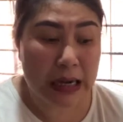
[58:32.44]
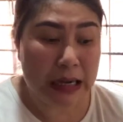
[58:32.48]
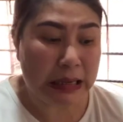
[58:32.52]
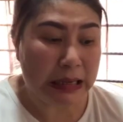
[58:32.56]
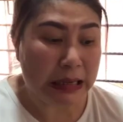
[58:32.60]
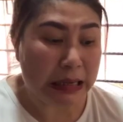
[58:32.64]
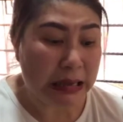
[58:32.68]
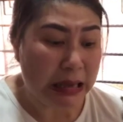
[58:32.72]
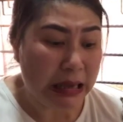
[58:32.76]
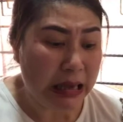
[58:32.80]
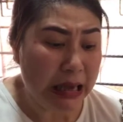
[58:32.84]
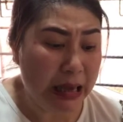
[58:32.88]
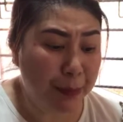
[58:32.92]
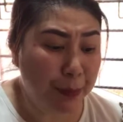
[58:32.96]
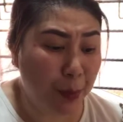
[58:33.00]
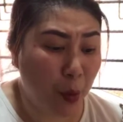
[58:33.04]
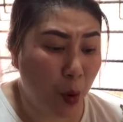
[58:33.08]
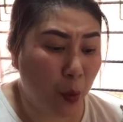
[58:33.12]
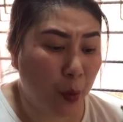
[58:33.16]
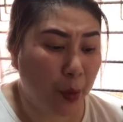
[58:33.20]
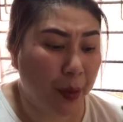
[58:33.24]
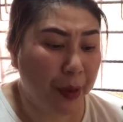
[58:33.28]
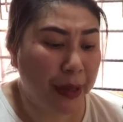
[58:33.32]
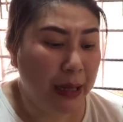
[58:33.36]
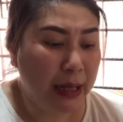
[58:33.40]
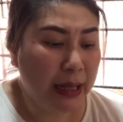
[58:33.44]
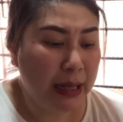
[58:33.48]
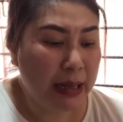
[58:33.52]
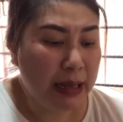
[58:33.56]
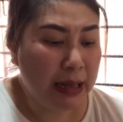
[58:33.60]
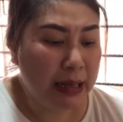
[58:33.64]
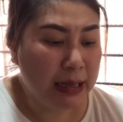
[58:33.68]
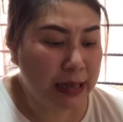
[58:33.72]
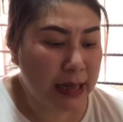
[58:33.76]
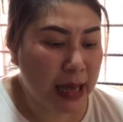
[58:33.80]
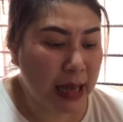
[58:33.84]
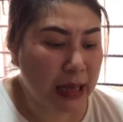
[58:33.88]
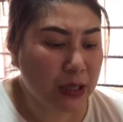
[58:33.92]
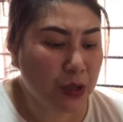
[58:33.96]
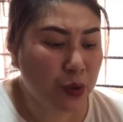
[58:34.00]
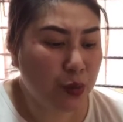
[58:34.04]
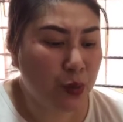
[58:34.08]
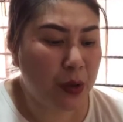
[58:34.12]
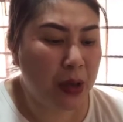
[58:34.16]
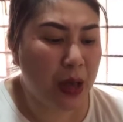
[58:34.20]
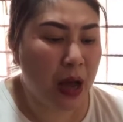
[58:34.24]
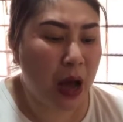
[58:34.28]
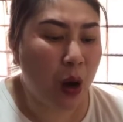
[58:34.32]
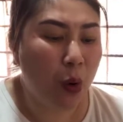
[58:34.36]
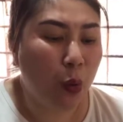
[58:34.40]
Ebook, yes,
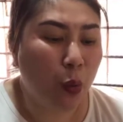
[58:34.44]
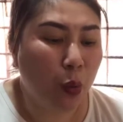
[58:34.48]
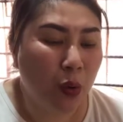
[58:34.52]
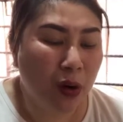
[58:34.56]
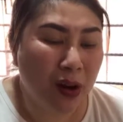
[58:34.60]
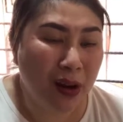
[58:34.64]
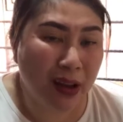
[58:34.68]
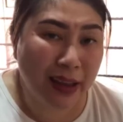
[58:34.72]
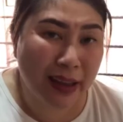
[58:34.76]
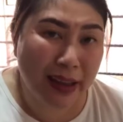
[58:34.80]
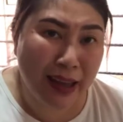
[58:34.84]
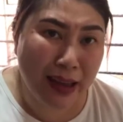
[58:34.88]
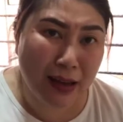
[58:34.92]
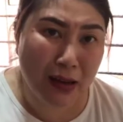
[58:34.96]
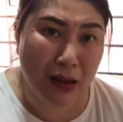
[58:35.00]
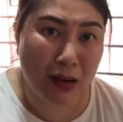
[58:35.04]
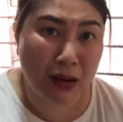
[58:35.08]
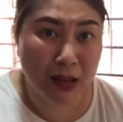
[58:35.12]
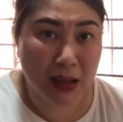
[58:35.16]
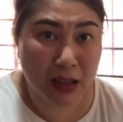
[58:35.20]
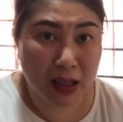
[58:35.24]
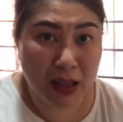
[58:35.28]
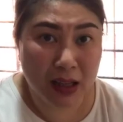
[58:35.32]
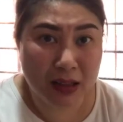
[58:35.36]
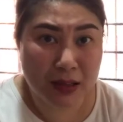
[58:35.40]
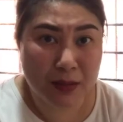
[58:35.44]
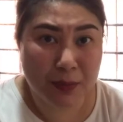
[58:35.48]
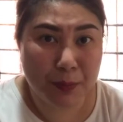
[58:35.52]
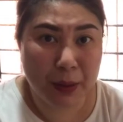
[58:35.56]
we are working on it,